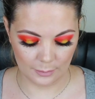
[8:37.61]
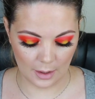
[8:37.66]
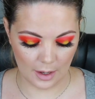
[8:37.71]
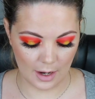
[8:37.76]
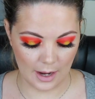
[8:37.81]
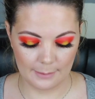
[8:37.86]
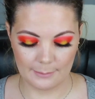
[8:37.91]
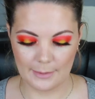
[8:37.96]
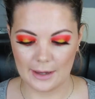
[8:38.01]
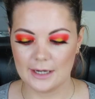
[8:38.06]

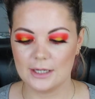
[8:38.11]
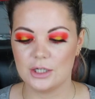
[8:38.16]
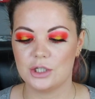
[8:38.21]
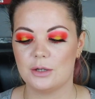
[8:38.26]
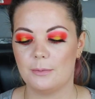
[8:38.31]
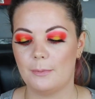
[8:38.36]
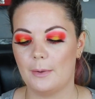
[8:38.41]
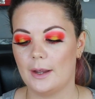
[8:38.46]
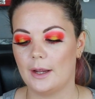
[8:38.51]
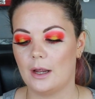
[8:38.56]
but I managed
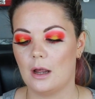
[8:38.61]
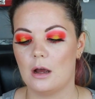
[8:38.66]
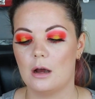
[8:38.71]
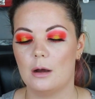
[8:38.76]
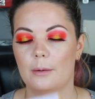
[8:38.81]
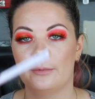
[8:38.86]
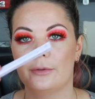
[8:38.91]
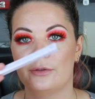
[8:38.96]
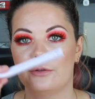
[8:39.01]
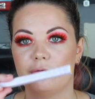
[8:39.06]
to pick
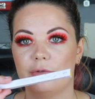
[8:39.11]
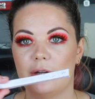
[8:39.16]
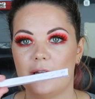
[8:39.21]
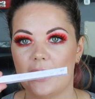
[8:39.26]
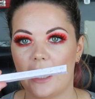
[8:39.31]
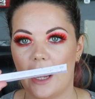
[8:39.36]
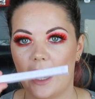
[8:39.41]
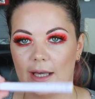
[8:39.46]
up three